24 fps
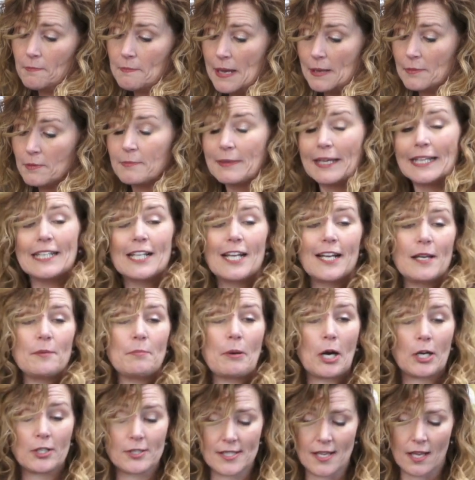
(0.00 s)
maybe my client
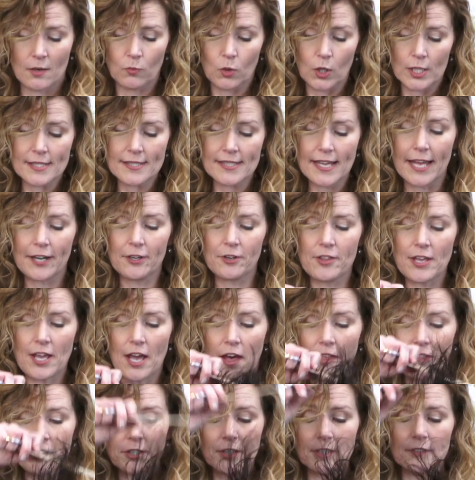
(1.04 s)
parts on one side or the
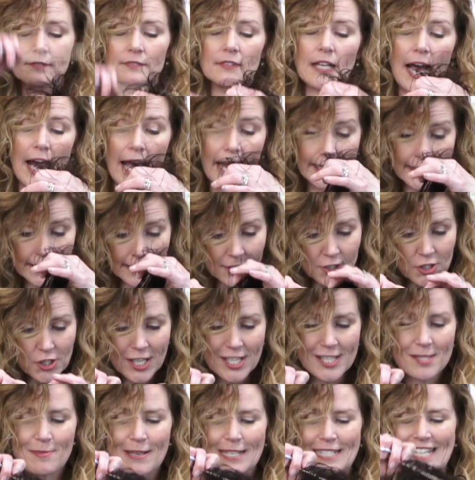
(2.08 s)
other. I can
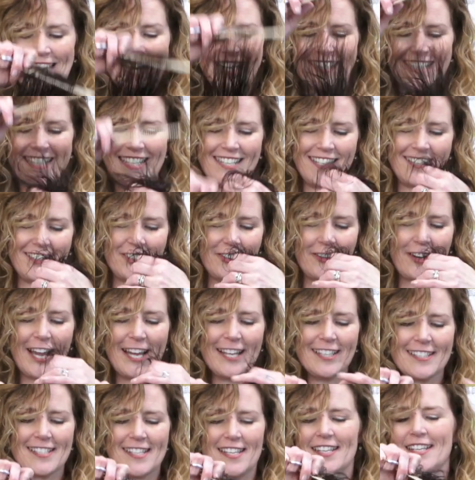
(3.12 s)
adjust my technique,
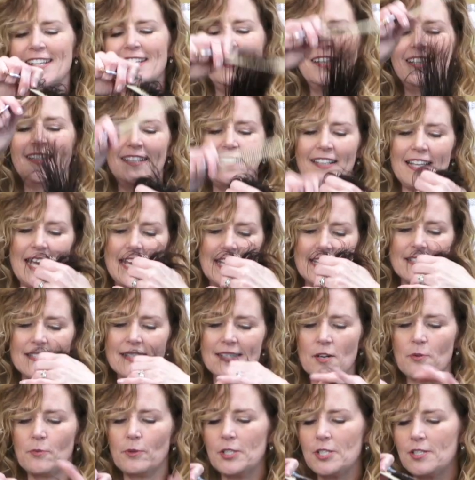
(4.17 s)
correct? Okay,
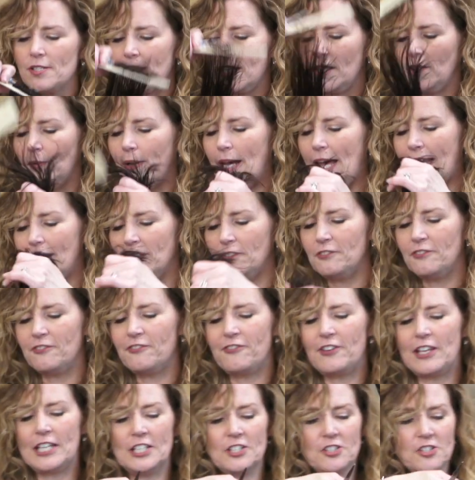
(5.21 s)
so we're just going to go ahead and
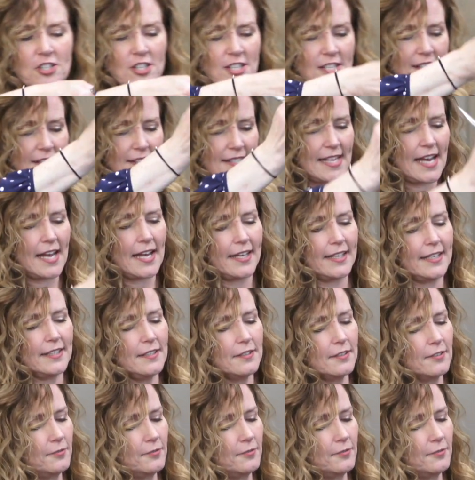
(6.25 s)
finish this side.